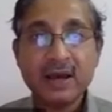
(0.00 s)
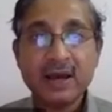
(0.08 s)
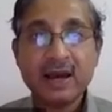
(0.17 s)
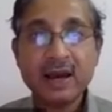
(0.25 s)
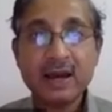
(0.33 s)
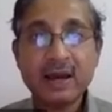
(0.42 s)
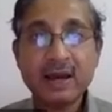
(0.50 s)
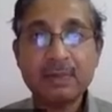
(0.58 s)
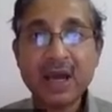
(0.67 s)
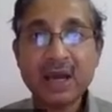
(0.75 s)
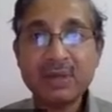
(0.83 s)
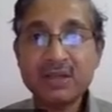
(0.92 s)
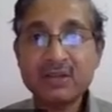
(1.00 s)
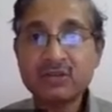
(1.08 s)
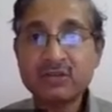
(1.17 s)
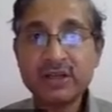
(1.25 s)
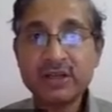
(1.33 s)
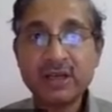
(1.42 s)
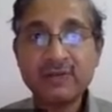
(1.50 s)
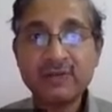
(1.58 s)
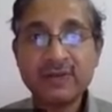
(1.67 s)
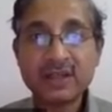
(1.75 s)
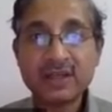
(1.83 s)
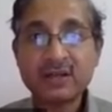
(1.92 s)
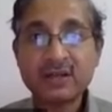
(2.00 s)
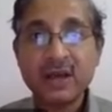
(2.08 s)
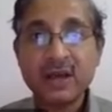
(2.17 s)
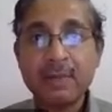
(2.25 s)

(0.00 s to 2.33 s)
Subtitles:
prime ministerial visit